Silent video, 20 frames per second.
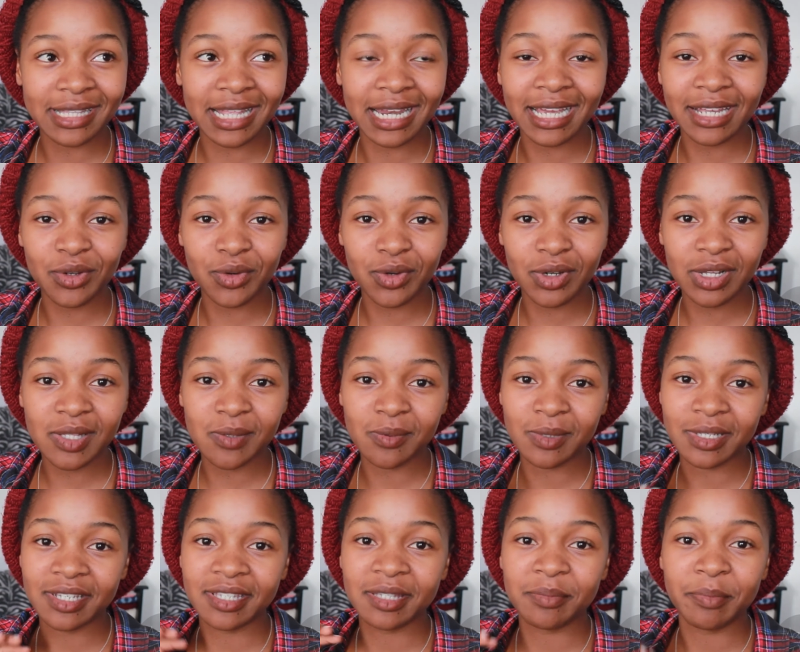the light oils
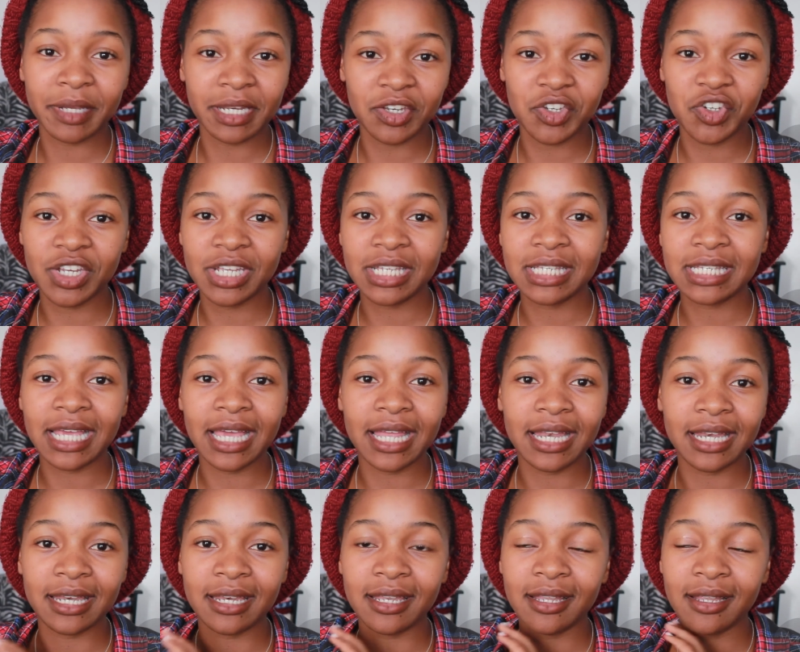will just penetrate
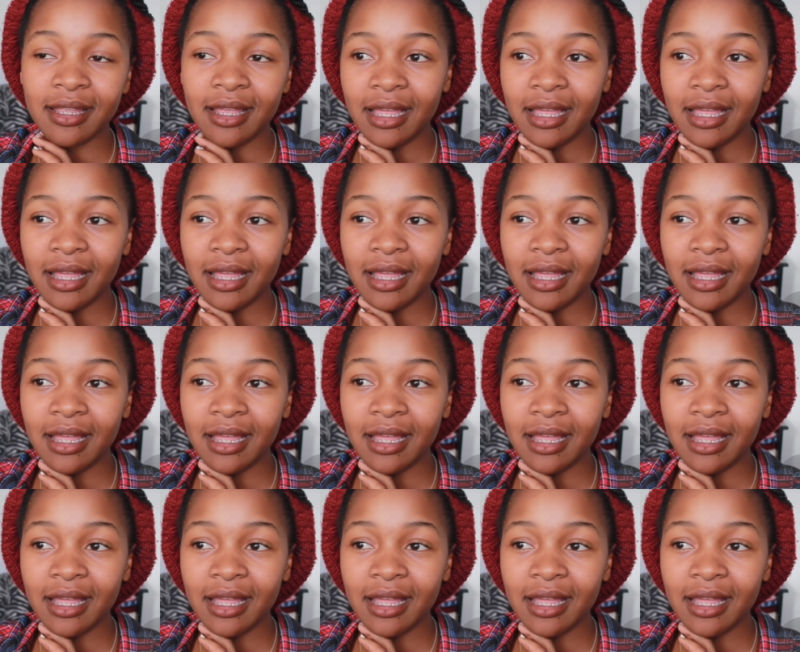and